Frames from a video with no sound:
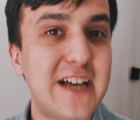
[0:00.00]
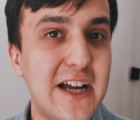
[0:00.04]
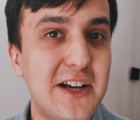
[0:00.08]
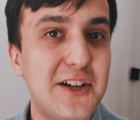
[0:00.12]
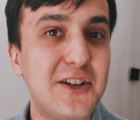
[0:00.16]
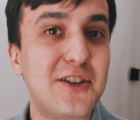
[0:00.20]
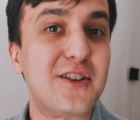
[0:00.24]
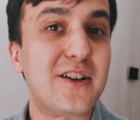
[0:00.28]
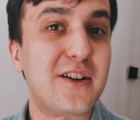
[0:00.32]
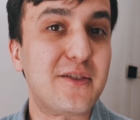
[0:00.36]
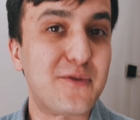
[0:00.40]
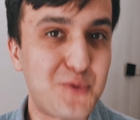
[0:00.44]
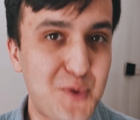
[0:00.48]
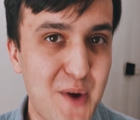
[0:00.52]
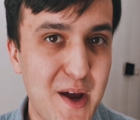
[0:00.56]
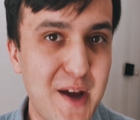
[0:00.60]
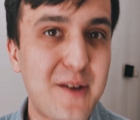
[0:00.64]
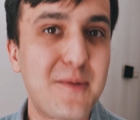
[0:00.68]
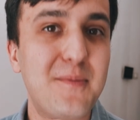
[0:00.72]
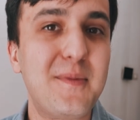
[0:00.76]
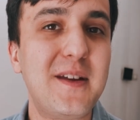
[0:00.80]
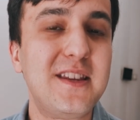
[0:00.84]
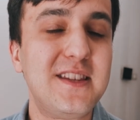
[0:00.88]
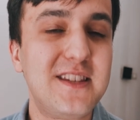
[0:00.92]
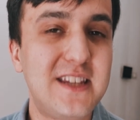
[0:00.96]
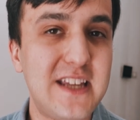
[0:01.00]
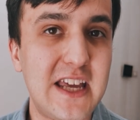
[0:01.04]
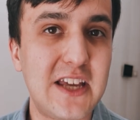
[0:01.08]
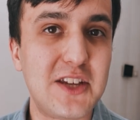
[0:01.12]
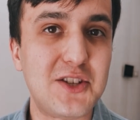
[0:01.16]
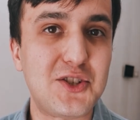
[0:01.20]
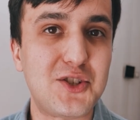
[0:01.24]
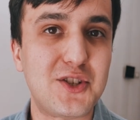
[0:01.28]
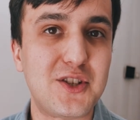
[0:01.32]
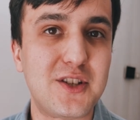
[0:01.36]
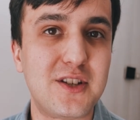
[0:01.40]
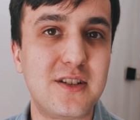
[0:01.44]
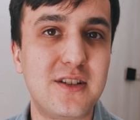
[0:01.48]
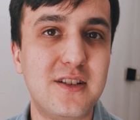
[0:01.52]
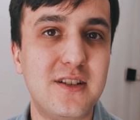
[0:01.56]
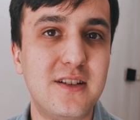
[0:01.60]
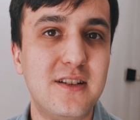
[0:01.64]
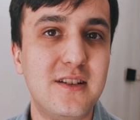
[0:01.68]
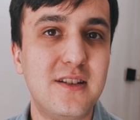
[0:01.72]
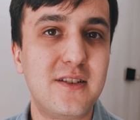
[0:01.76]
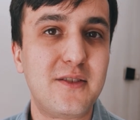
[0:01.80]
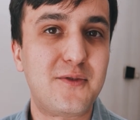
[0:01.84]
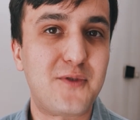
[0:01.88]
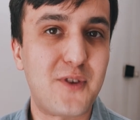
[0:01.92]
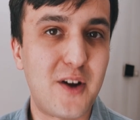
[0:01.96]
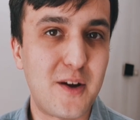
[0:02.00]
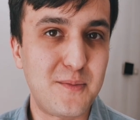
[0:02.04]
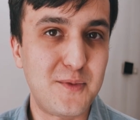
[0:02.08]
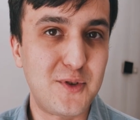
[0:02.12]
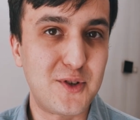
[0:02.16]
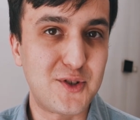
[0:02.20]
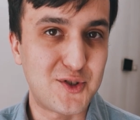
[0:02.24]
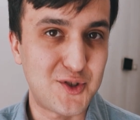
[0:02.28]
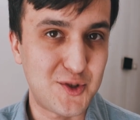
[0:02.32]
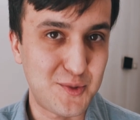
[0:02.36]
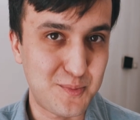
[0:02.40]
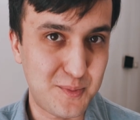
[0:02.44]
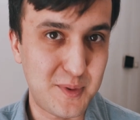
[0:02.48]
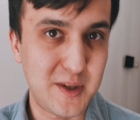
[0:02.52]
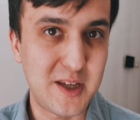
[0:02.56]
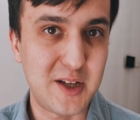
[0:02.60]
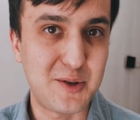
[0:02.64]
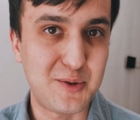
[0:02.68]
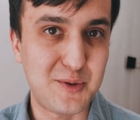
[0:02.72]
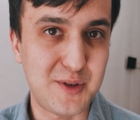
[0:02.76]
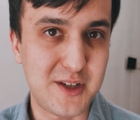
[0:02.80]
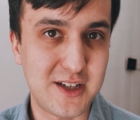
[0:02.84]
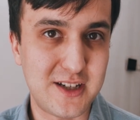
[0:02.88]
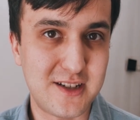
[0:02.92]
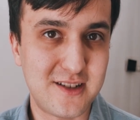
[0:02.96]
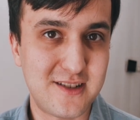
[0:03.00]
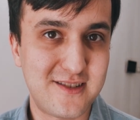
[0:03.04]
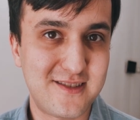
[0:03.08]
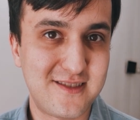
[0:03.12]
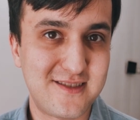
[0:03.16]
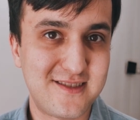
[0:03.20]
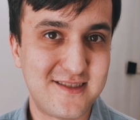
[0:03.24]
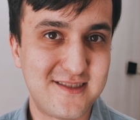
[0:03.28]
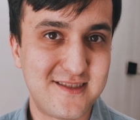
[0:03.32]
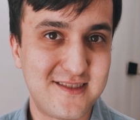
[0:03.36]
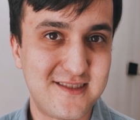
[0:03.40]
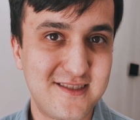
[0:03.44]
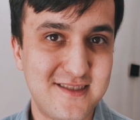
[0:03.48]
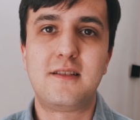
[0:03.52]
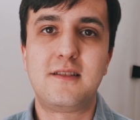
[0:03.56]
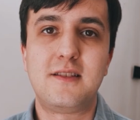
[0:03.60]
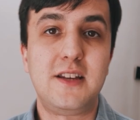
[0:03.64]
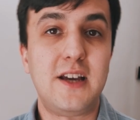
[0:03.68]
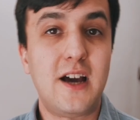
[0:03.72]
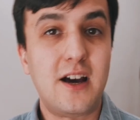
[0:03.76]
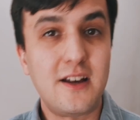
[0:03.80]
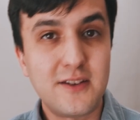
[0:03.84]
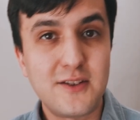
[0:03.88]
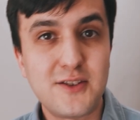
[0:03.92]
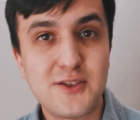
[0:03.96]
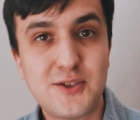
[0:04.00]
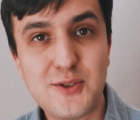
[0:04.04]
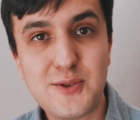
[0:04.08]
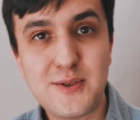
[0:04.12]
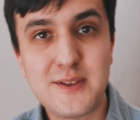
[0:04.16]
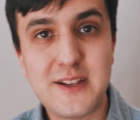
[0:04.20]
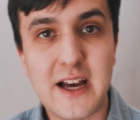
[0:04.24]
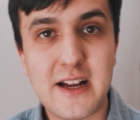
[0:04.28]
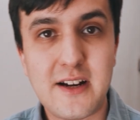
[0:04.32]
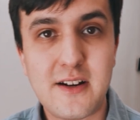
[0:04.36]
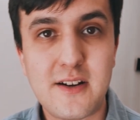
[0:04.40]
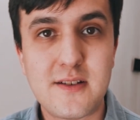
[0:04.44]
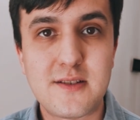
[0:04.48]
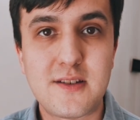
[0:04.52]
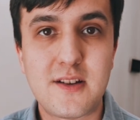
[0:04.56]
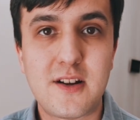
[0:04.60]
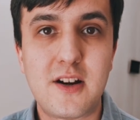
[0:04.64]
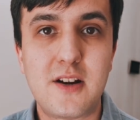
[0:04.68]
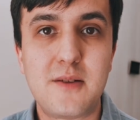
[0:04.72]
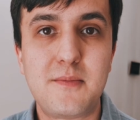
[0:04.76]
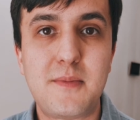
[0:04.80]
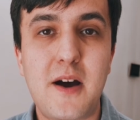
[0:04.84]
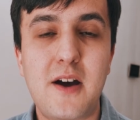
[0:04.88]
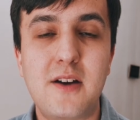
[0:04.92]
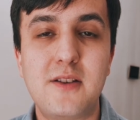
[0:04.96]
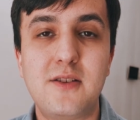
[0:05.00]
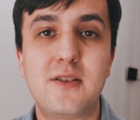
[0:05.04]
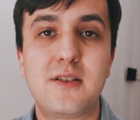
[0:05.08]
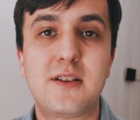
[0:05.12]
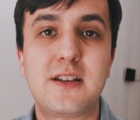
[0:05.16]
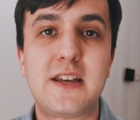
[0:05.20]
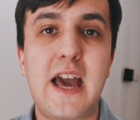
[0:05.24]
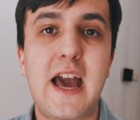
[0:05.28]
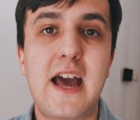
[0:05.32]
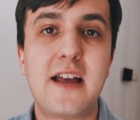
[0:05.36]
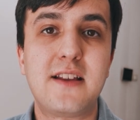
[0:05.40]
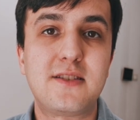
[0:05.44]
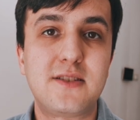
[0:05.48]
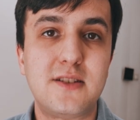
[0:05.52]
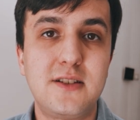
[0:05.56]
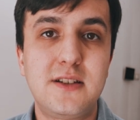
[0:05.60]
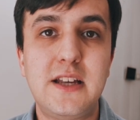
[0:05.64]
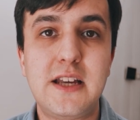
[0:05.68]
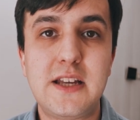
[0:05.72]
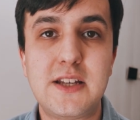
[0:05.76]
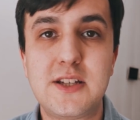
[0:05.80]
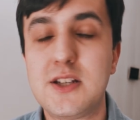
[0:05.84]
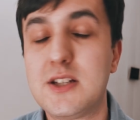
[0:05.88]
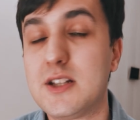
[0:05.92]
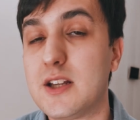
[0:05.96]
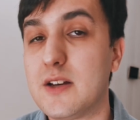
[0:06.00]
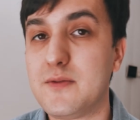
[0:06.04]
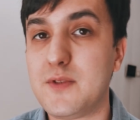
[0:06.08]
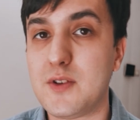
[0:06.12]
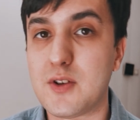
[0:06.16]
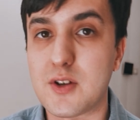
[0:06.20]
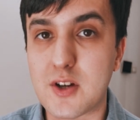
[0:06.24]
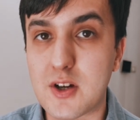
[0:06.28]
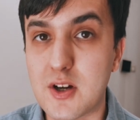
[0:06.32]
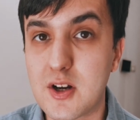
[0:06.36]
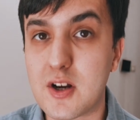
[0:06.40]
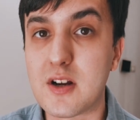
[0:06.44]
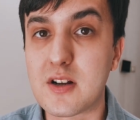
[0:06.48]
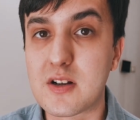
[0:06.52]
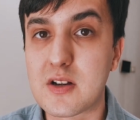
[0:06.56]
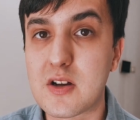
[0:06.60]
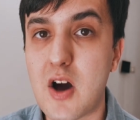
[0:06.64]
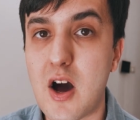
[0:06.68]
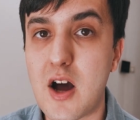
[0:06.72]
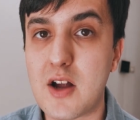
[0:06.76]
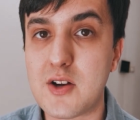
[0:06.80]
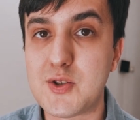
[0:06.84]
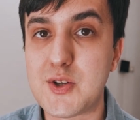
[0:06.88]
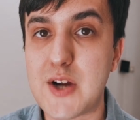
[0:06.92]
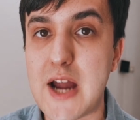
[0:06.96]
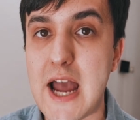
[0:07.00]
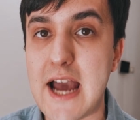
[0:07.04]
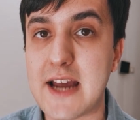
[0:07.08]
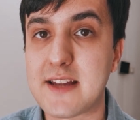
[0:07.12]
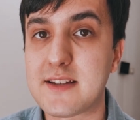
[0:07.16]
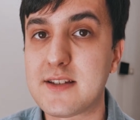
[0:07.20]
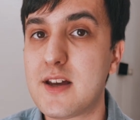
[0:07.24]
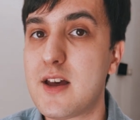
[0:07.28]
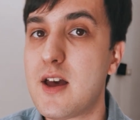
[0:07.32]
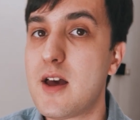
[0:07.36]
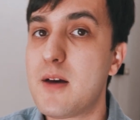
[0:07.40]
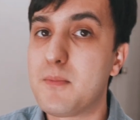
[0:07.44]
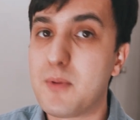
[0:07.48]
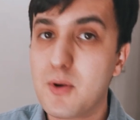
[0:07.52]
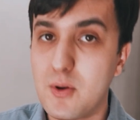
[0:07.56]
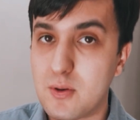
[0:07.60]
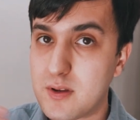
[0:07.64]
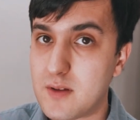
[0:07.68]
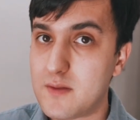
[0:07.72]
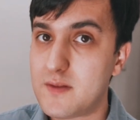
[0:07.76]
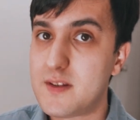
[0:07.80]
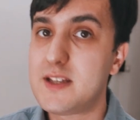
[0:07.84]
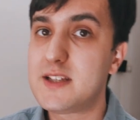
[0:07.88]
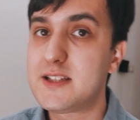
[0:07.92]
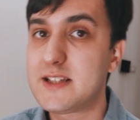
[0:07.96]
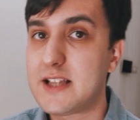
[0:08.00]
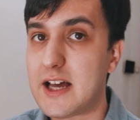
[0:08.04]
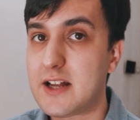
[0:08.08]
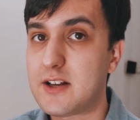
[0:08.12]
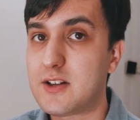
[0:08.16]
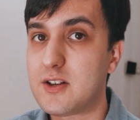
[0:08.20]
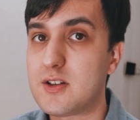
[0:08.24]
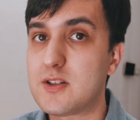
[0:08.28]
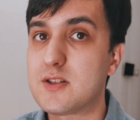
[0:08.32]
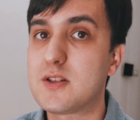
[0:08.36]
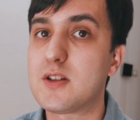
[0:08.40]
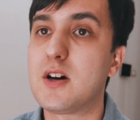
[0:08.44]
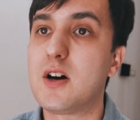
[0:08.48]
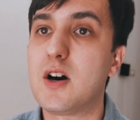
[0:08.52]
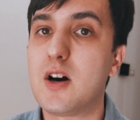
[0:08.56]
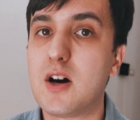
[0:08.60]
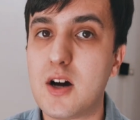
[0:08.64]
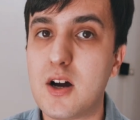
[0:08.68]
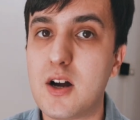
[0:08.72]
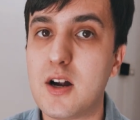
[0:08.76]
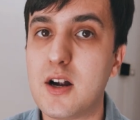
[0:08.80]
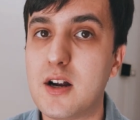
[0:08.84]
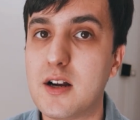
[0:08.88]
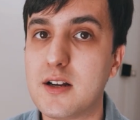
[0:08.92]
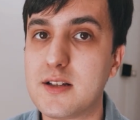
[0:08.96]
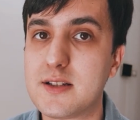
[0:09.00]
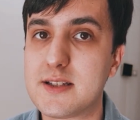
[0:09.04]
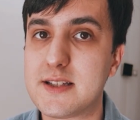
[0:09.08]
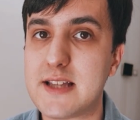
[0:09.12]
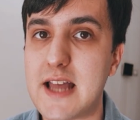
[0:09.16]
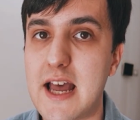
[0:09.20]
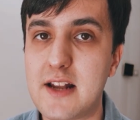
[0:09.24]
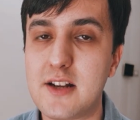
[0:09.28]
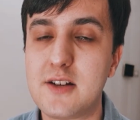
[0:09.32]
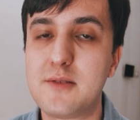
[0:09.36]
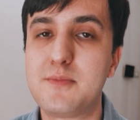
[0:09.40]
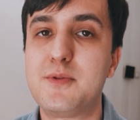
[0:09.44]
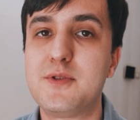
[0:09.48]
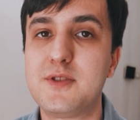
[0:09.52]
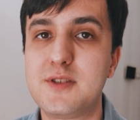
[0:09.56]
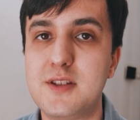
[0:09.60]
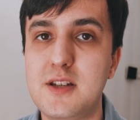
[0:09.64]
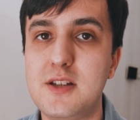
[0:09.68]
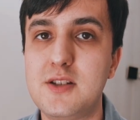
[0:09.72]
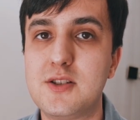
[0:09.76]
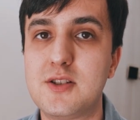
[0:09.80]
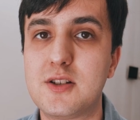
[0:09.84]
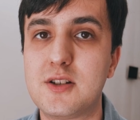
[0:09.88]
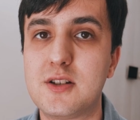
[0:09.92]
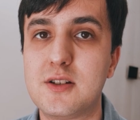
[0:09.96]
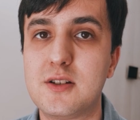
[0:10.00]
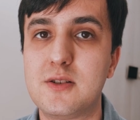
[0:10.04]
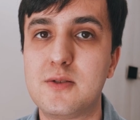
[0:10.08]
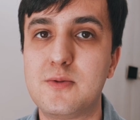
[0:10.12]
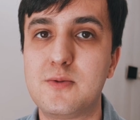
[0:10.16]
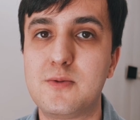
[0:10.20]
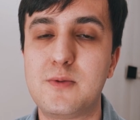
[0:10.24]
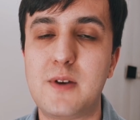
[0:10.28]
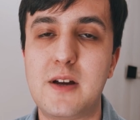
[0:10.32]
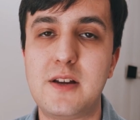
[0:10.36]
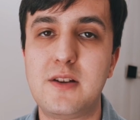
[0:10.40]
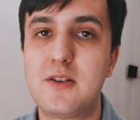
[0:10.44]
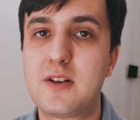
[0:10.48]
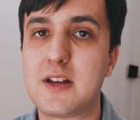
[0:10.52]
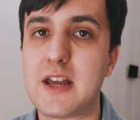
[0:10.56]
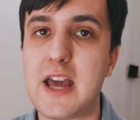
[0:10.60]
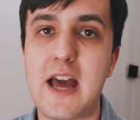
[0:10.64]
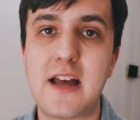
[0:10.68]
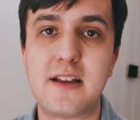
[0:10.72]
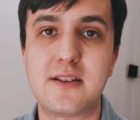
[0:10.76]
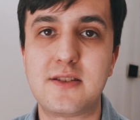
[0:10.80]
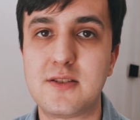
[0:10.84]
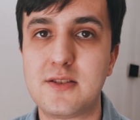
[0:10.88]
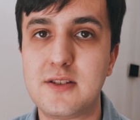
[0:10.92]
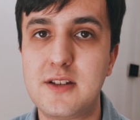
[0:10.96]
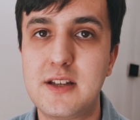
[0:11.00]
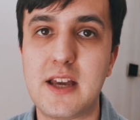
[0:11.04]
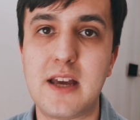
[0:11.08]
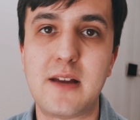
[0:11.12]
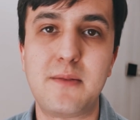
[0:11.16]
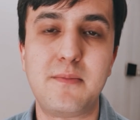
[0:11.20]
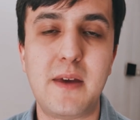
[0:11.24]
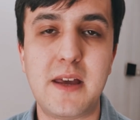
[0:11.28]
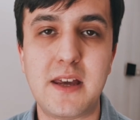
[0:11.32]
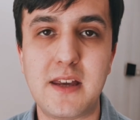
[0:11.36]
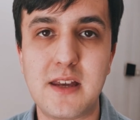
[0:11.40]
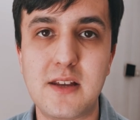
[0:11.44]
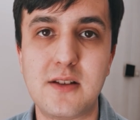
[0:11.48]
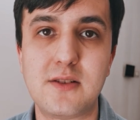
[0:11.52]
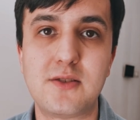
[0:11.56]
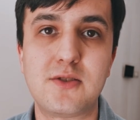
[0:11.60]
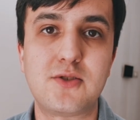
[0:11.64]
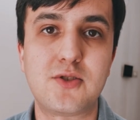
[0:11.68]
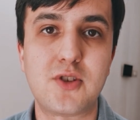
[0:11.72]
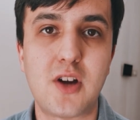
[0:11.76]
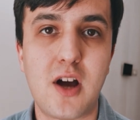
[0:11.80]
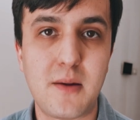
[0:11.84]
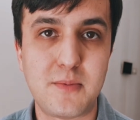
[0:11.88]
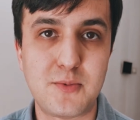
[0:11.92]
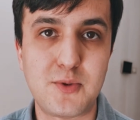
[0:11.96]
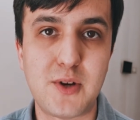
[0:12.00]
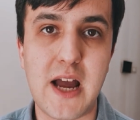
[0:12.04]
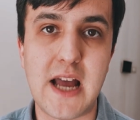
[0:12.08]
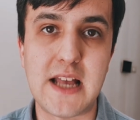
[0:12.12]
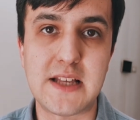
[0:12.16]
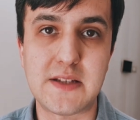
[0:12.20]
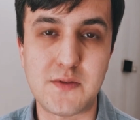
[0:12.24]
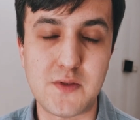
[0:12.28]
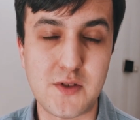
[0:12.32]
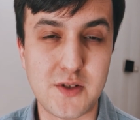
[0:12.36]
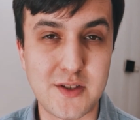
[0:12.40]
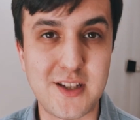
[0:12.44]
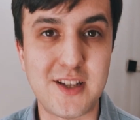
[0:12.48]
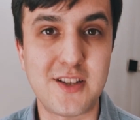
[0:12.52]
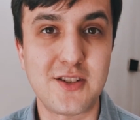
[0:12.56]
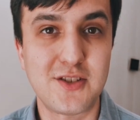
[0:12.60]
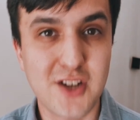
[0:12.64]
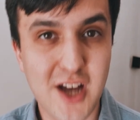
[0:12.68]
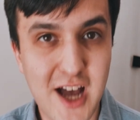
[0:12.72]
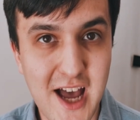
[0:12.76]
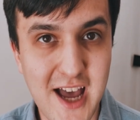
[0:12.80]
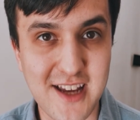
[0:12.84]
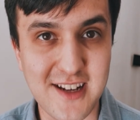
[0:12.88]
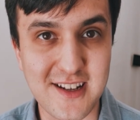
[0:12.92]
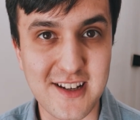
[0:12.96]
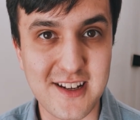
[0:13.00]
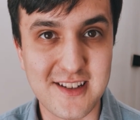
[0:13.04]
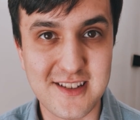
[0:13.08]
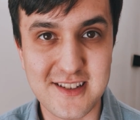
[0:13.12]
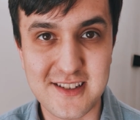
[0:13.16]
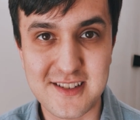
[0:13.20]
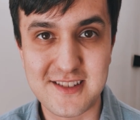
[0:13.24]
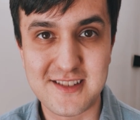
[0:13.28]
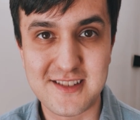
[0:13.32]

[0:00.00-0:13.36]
letter of recommendation from your superior. The other 2 letters are about your cancellation of your current contract. Both of these letters are standard procedure when you're canceling and making job transfers in China.